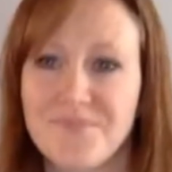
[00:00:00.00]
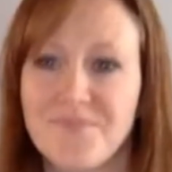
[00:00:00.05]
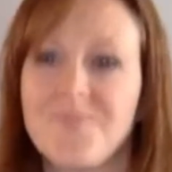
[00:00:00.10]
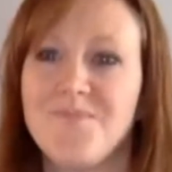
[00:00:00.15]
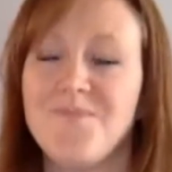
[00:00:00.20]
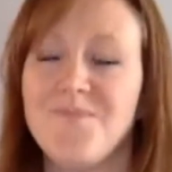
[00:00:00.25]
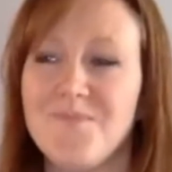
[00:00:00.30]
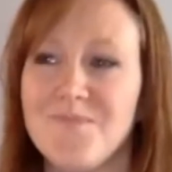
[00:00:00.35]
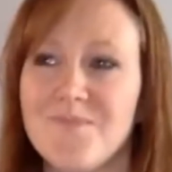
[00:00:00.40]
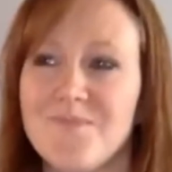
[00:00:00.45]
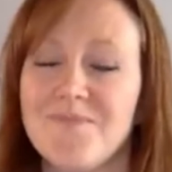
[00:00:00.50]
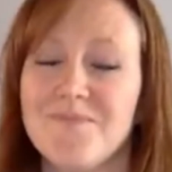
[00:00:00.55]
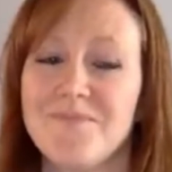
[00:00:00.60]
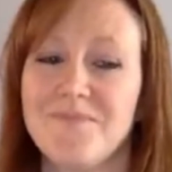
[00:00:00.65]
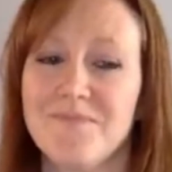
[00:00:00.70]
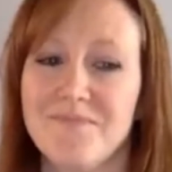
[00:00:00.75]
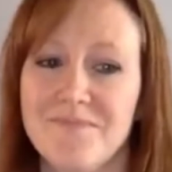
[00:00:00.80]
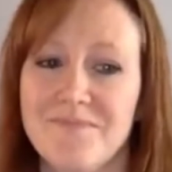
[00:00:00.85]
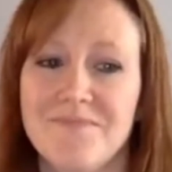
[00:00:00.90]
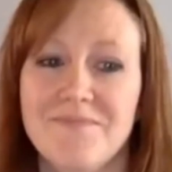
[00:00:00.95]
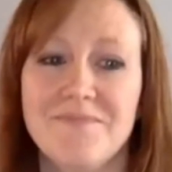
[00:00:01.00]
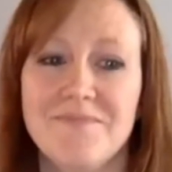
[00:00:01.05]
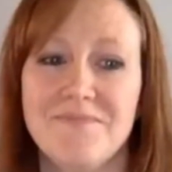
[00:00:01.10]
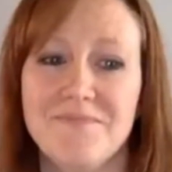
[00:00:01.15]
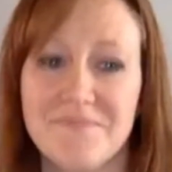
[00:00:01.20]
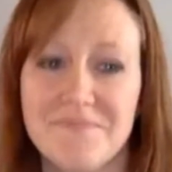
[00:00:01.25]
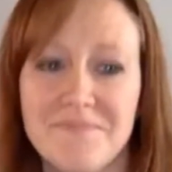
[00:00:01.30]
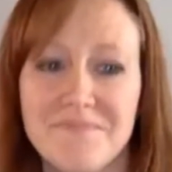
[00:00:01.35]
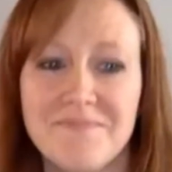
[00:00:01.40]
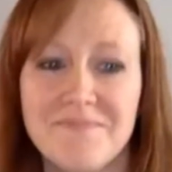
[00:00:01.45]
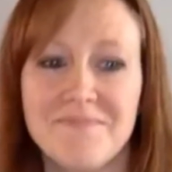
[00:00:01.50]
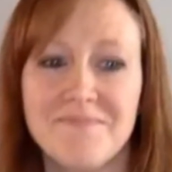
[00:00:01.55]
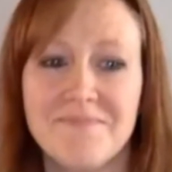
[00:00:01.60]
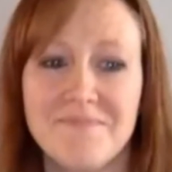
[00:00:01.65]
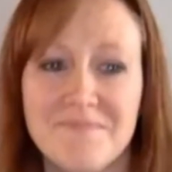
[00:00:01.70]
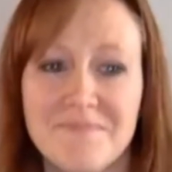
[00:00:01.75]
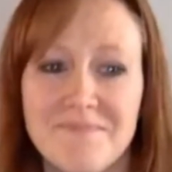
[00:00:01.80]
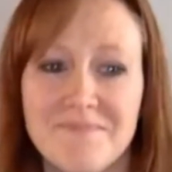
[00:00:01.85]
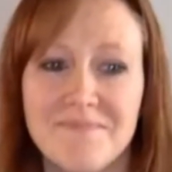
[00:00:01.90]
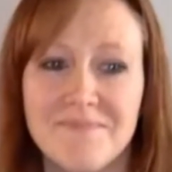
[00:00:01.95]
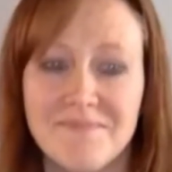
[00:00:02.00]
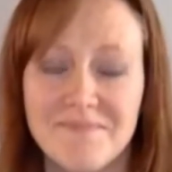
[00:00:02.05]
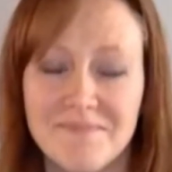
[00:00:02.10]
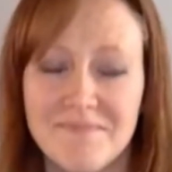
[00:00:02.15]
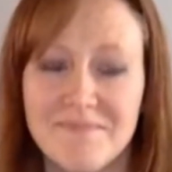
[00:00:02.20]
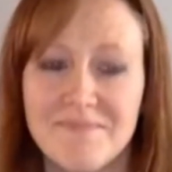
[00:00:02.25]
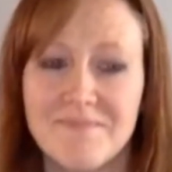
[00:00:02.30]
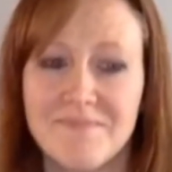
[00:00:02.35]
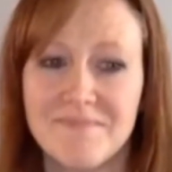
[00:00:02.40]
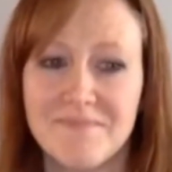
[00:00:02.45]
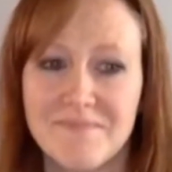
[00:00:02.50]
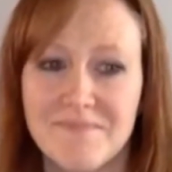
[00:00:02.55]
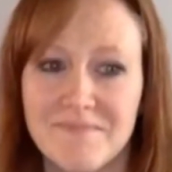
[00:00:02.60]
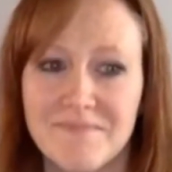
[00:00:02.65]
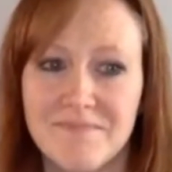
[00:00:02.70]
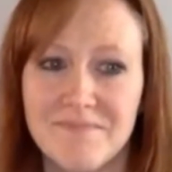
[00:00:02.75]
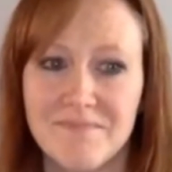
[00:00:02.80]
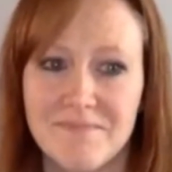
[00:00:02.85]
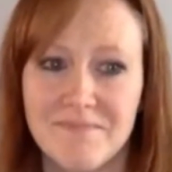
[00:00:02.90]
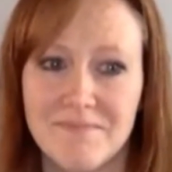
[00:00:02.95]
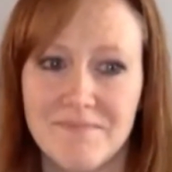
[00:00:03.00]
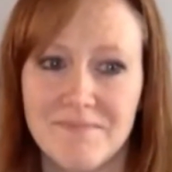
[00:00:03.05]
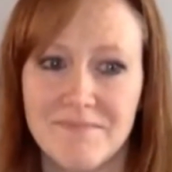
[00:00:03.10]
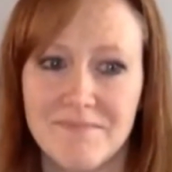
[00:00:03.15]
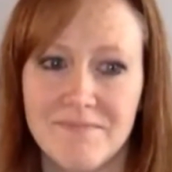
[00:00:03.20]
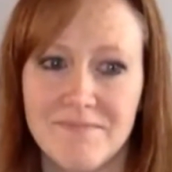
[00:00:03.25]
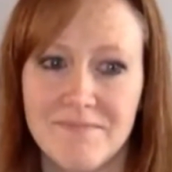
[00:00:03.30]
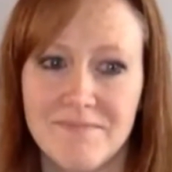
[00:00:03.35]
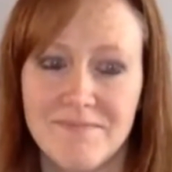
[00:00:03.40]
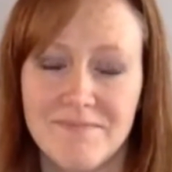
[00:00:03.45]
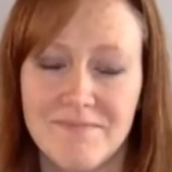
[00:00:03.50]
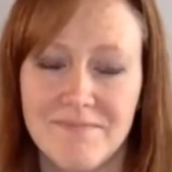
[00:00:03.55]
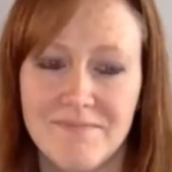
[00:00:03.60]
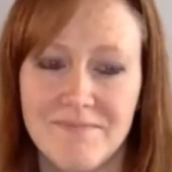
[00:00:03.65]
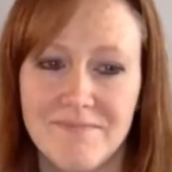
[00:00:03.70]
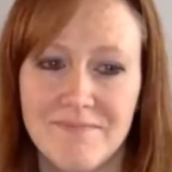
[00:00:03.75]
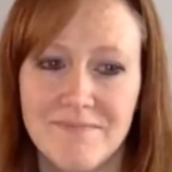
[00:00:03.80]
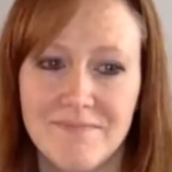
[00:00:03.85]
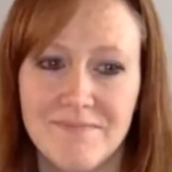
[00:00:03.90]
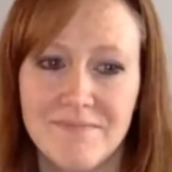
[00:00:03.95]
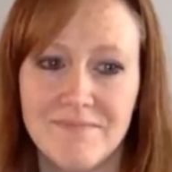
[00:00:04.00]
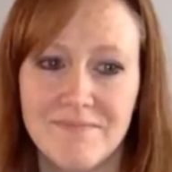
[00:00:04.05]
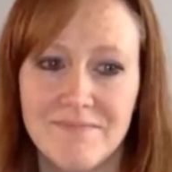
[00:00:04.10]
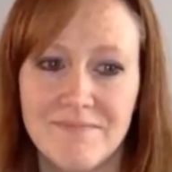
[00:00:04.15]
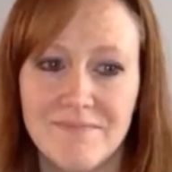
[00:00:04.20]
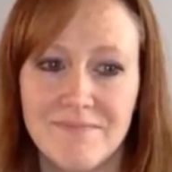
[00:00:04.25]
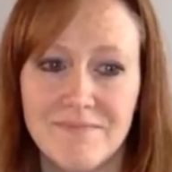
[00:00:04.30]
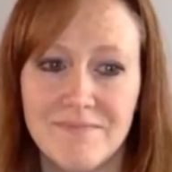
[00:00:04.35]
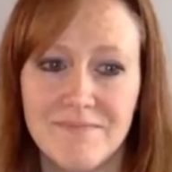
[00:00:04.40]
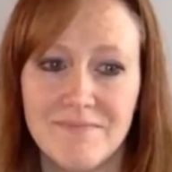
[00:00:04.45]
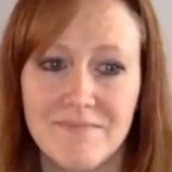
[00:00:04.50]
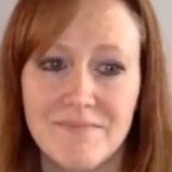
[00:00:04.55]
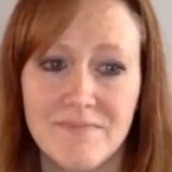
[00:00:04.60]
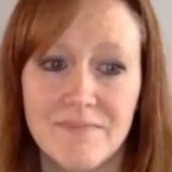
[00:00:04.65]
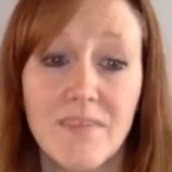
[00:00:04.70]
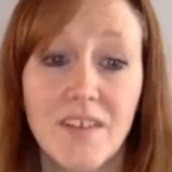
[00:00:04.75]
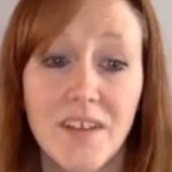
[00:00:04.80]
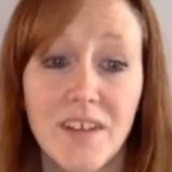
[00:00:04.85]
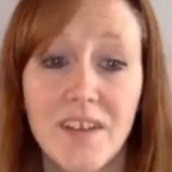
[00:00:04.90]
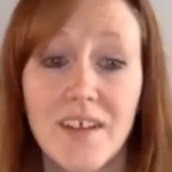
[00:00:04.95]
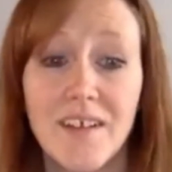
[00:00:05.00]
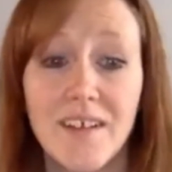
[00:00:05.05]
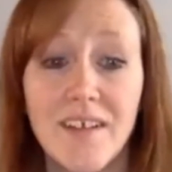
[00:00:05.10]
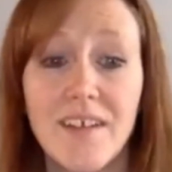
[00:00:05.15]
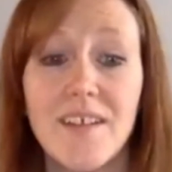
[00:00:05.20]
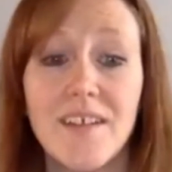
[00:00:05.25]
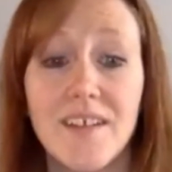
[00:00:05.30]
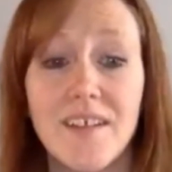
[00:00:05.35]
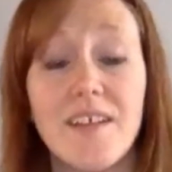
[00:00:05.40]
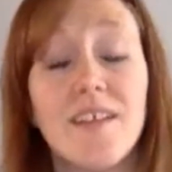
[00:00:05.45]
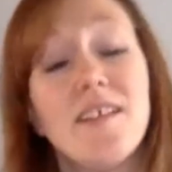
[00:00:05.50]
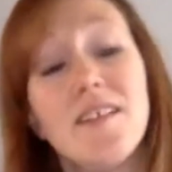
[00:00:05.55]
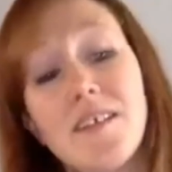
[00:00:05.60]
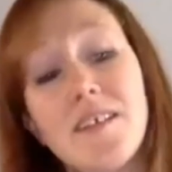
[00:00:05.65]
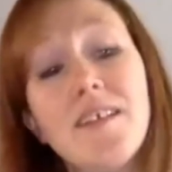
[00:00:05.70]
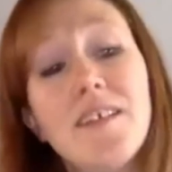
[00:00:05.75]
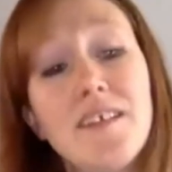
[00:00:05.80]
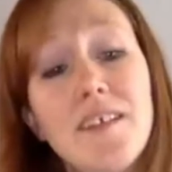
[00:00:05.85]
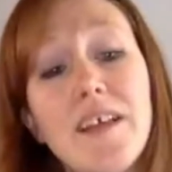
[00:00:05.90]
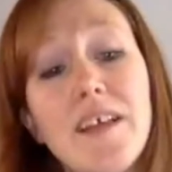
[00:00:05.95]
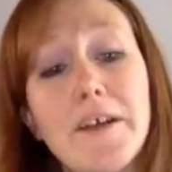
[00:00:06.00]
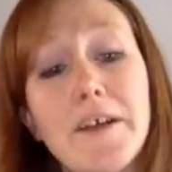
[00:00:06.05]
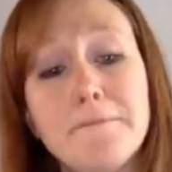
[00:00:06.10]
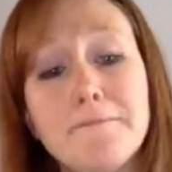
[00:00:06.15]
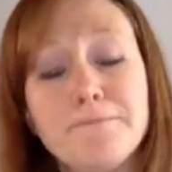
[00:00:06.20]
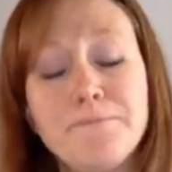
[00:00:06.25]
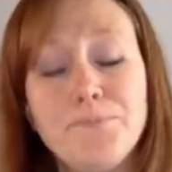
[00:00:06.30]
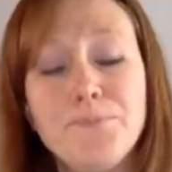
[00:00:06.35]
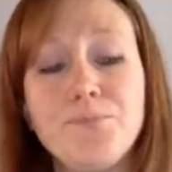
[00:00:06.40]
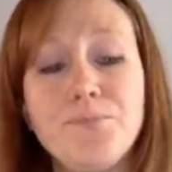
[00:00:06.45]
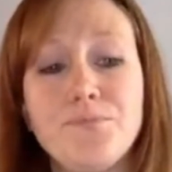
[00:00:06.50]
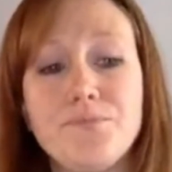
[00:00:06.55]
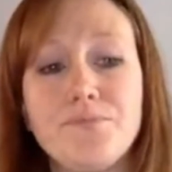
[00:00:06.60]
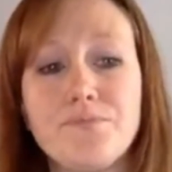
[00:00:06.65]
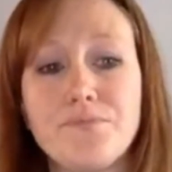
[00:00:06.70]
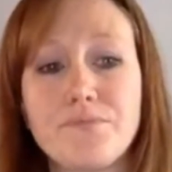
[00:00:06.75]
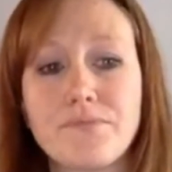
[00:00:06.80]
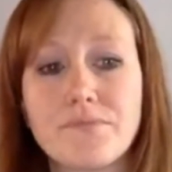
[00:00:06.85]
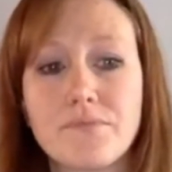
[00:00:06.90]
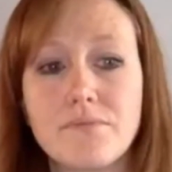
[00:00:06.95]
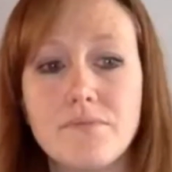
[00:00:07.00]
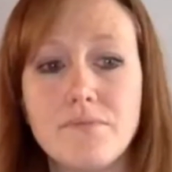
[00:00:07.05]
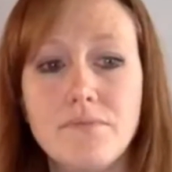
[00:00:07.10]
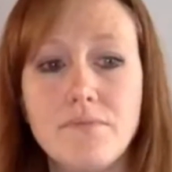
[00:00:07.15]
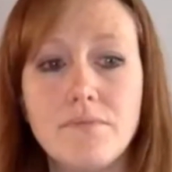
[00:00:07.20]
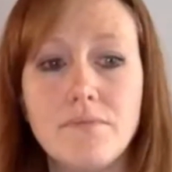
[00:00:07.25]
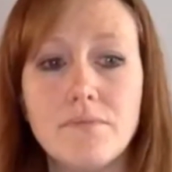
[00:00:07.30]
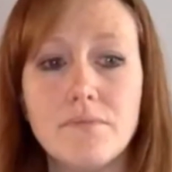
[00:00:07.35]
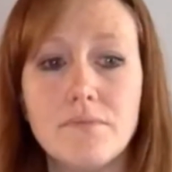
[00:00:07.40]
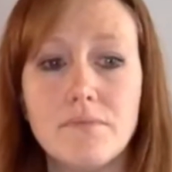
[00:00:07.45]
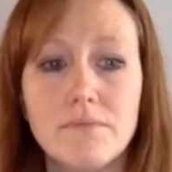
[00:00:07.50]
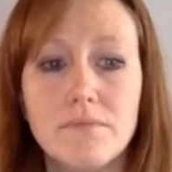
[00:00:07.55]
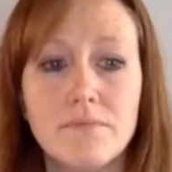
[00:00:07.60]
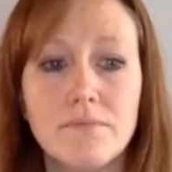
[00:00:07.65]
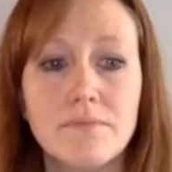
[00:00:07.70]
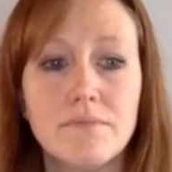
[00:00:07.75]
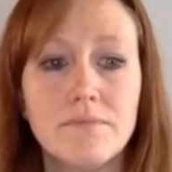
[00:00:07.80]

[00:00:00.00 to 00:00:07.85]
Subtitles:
This person isn't speaking.